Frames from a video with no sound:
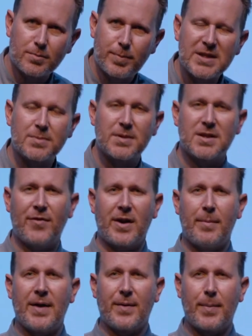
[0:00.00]
Be specific
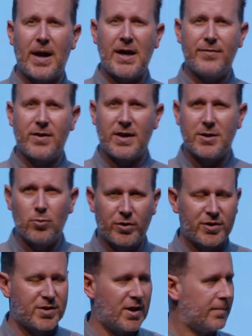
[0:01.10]
about the behaviour that you want
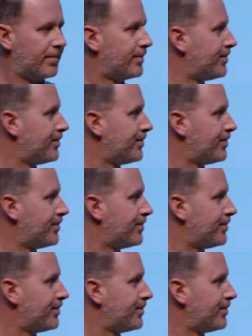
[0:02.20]
to see.